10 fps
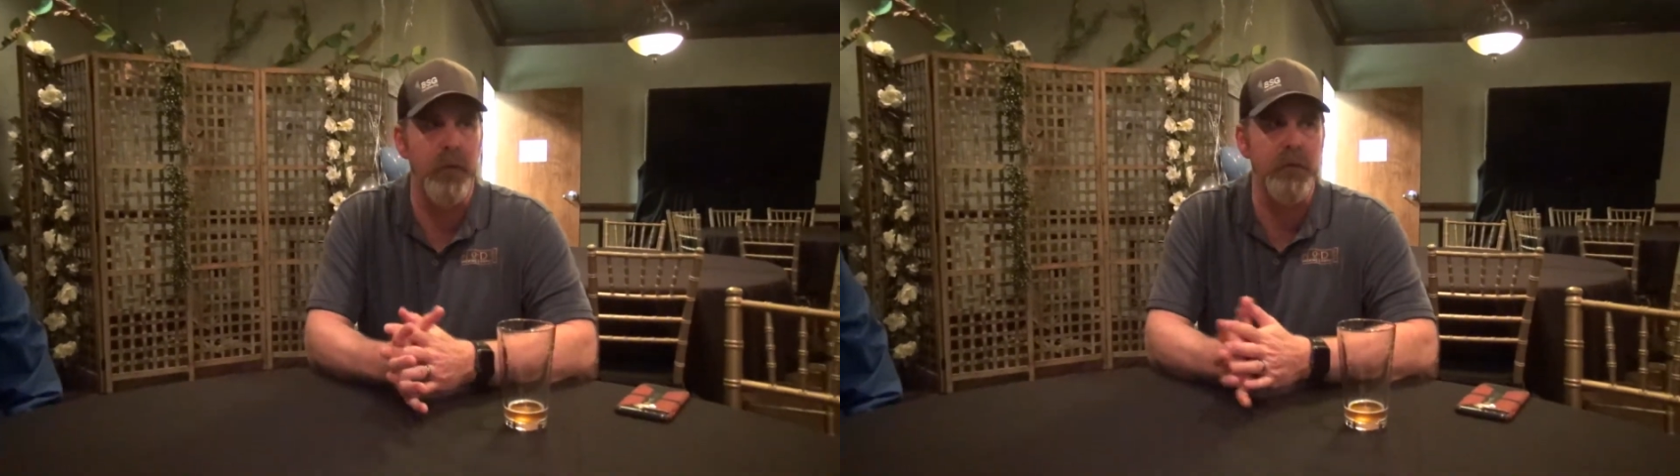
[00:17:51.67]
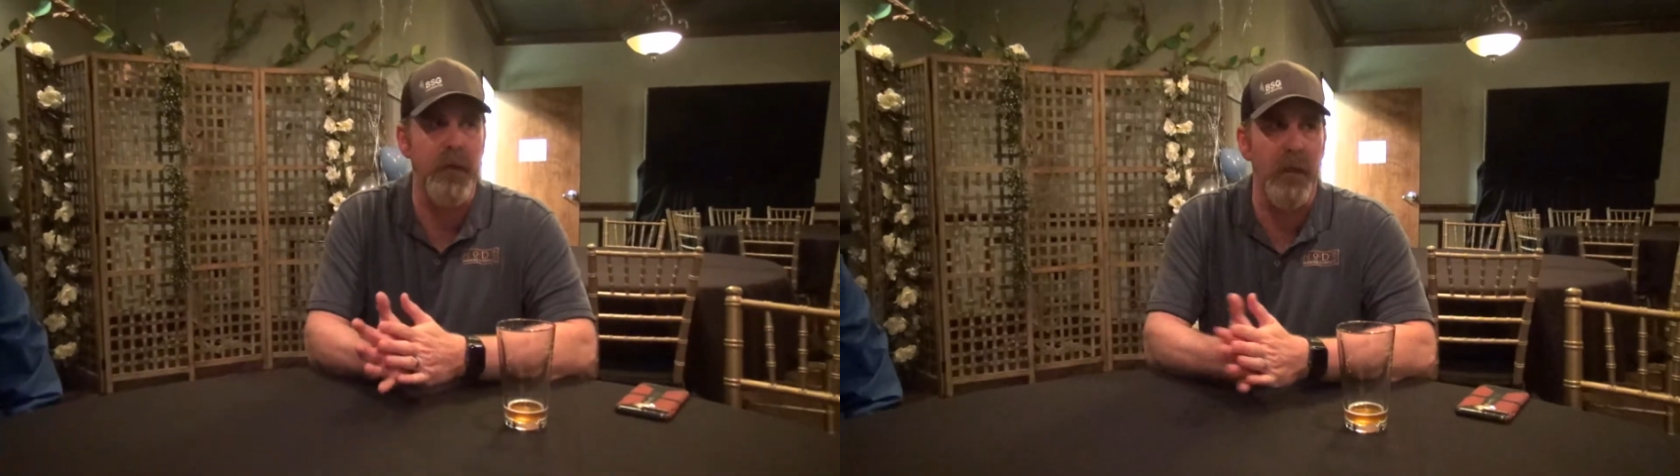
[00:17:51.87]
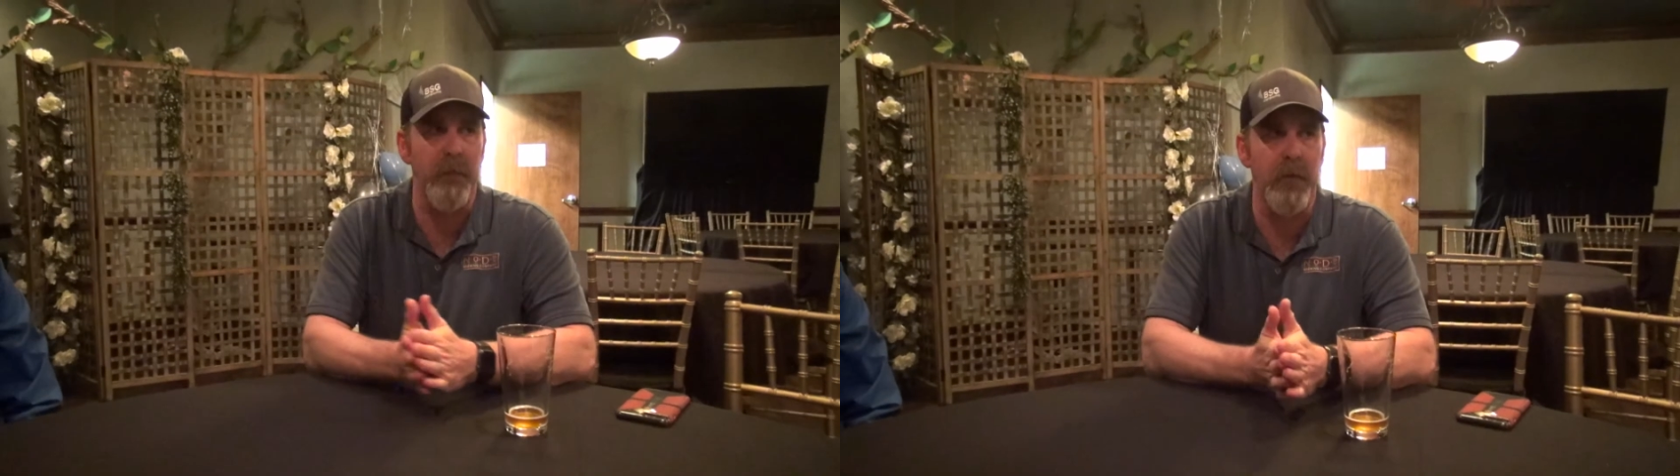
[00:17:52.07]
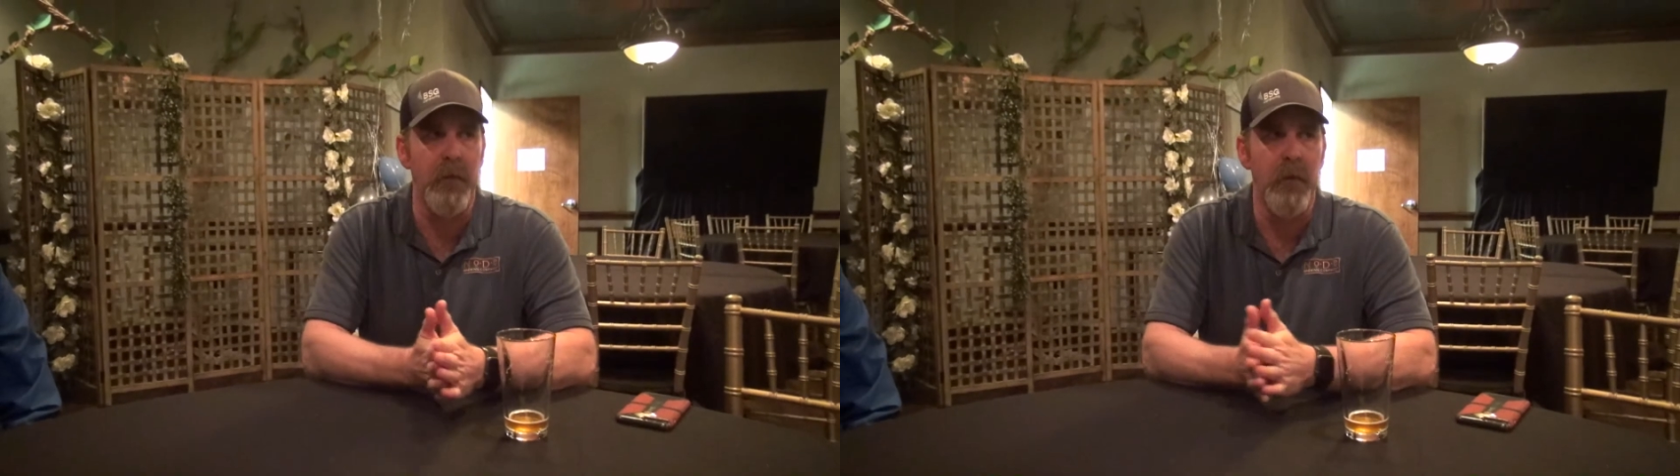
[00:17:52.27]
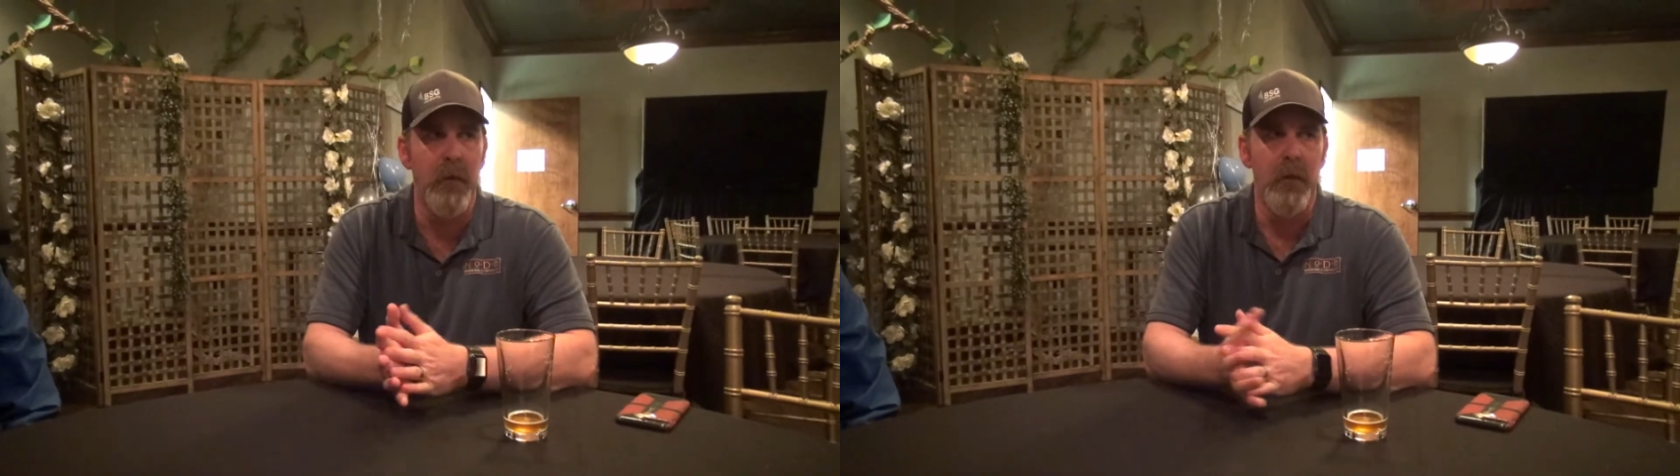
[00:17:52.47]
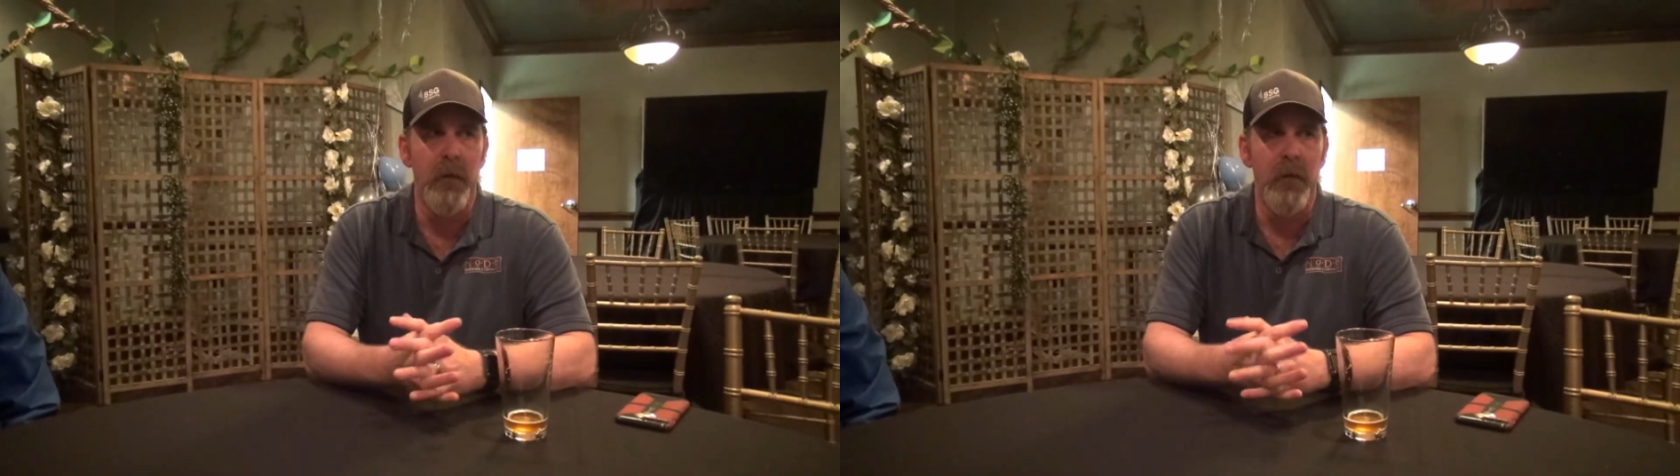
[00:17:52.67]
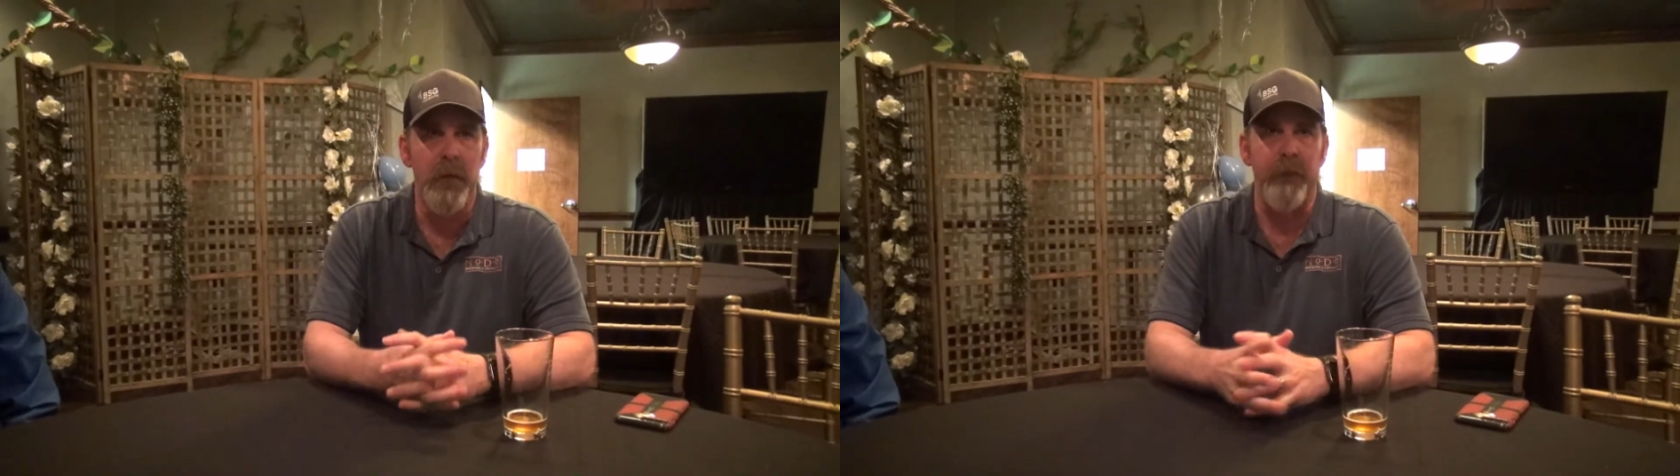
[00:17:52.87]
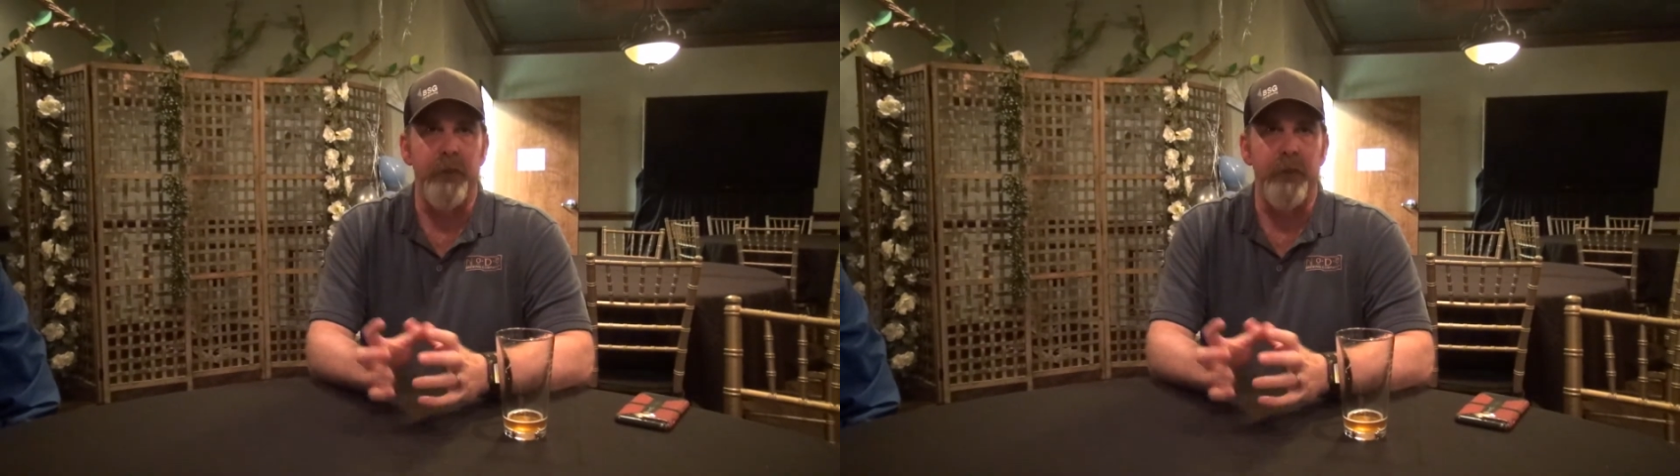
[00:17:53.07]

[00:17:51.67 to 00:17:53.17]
That's kind of that